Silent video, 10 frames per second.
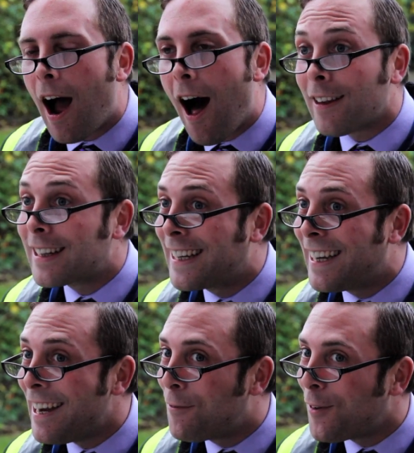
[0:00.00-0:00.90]
I'll
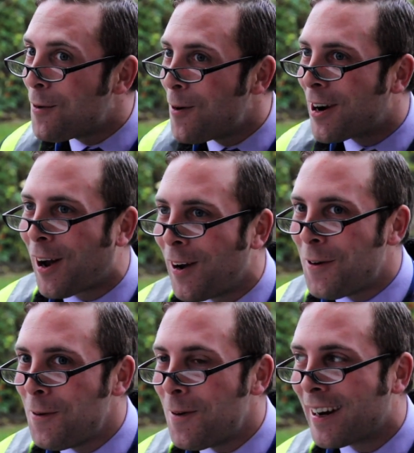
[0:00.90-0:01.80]
give you a
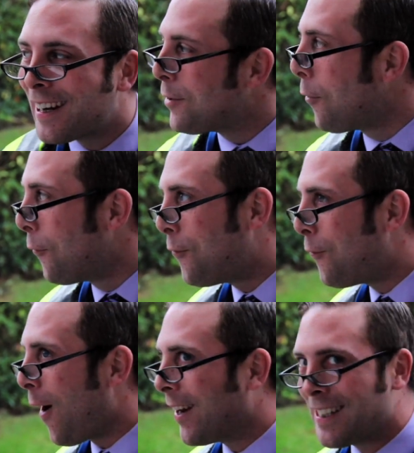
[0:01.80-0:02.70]
clue. You'll
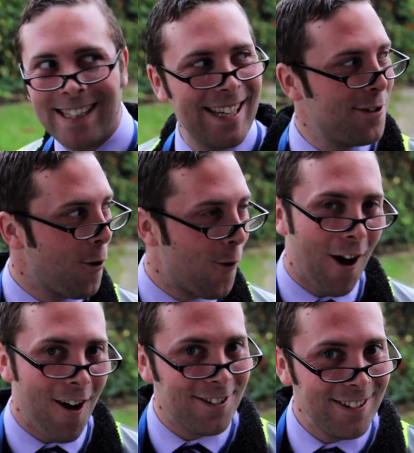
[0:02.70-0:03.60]
find it in your
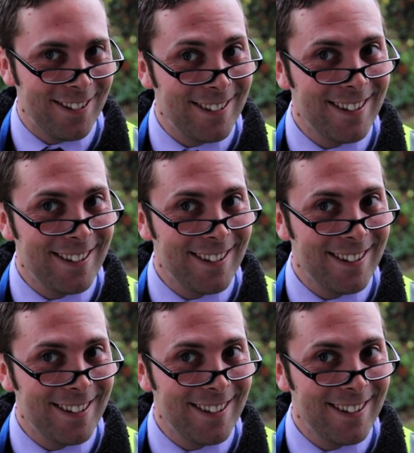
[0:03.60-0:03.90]
garden.